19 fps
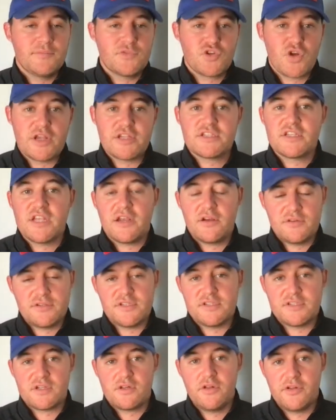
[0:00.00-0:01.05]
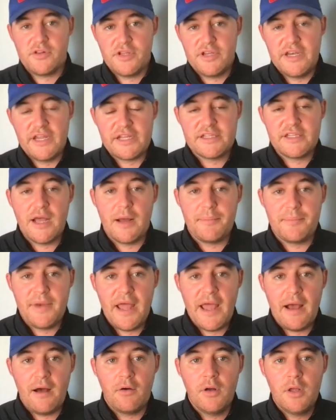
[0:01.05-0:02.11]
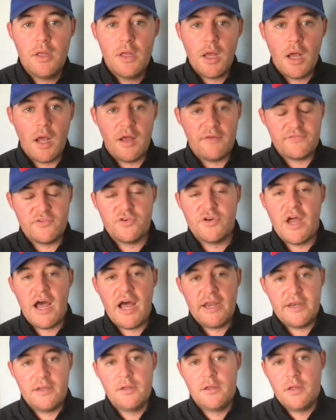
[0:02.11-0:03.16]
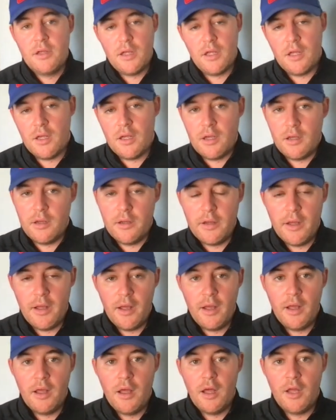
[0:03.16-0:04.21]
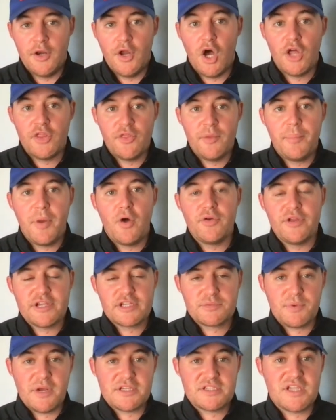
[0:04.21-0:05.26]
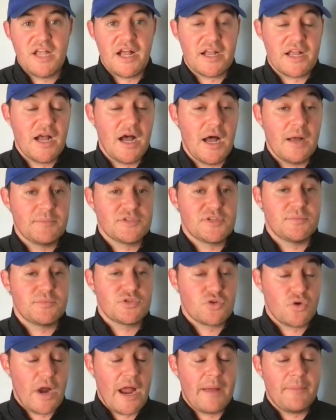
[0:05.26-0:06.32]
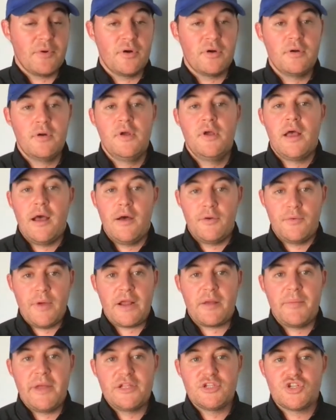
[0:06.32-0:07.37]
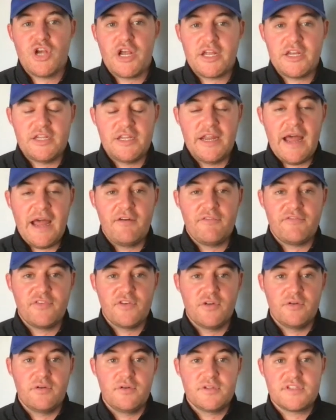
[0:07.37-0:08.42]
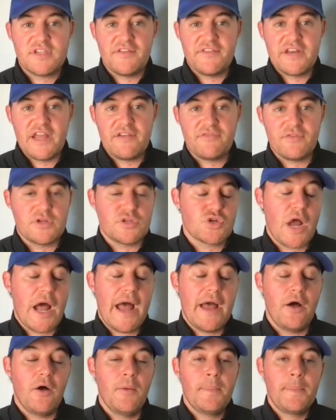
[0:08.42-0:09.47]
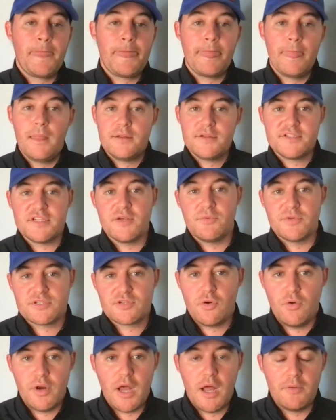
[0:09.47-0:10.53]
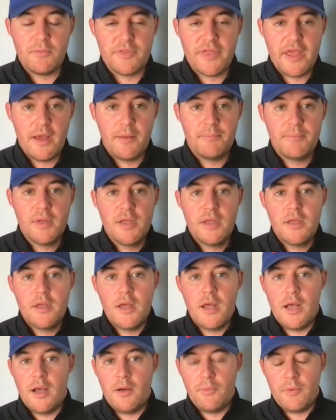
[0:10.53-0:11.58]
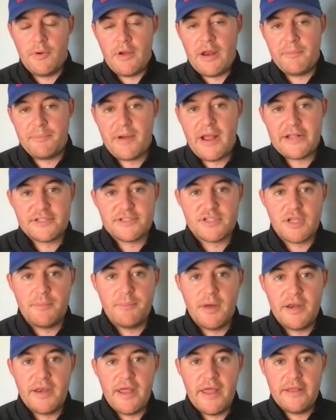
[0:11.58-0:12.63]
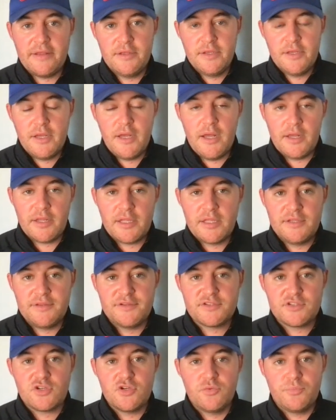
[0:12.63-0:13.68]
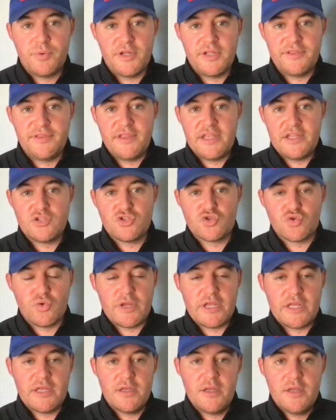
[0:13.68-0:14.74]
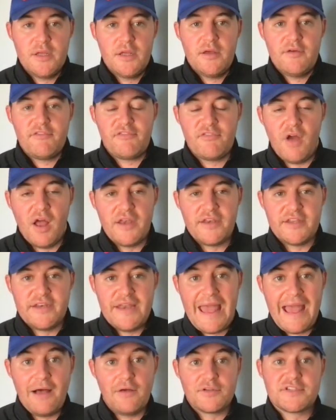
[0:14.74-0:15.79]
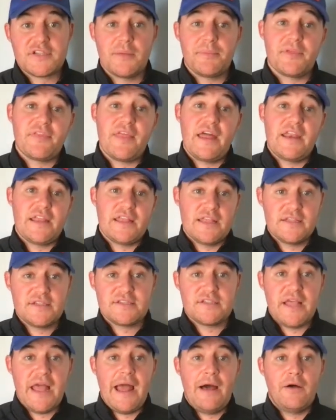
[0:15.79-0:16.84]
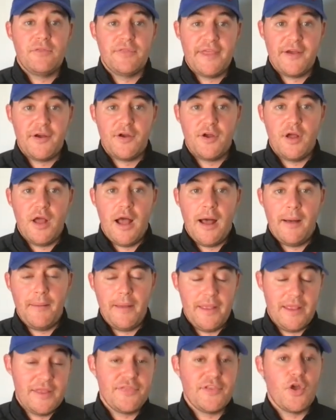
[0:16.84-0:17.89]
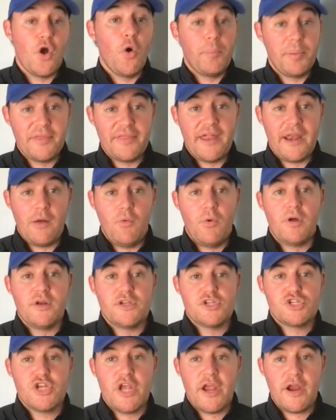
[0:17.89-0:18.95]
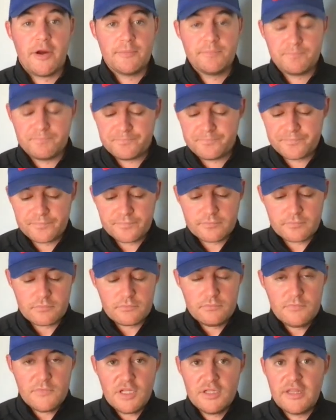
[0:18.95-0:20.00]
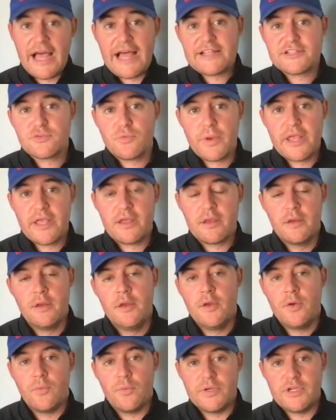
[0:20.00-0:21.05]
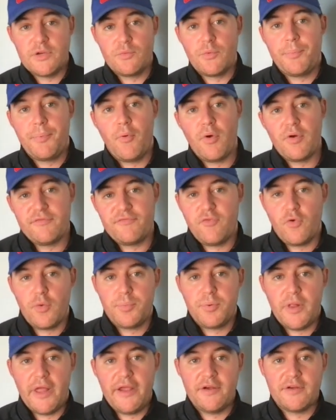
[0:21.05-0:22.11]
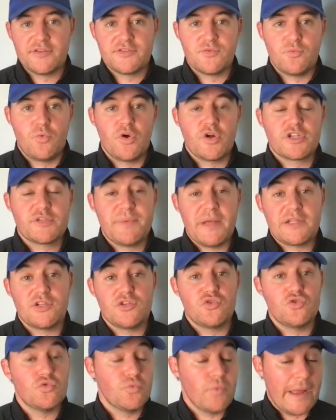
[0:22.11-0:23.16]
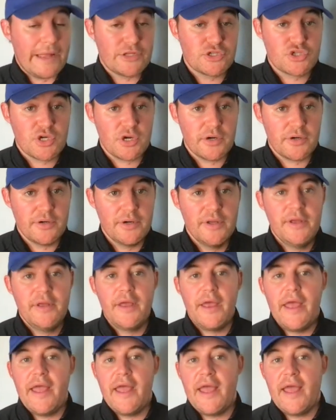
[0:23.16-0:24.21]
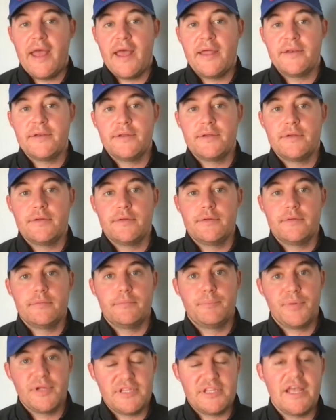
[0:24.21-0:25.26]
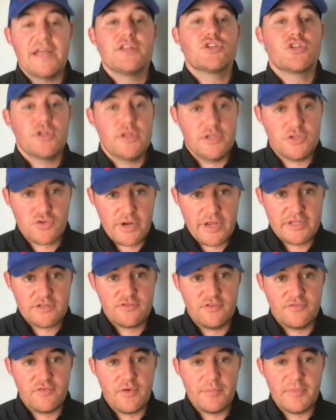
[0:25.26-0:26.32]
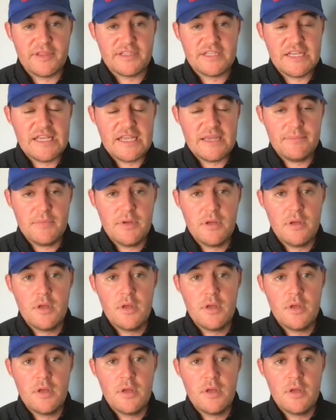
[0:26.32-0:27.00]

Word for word: Trey Siggers is clearly nicked up now. If you're not an On the Pony Express.com subscriber, I would recommend checking it out for 7-day free trial, see what's going on with him. We were out at practice on Monday, getting the scoop on the injury front. Now, something that is out there up in the open that I wanted to share. Last week, we did report 4 players were expected to redshirt and potentially transfer from the team.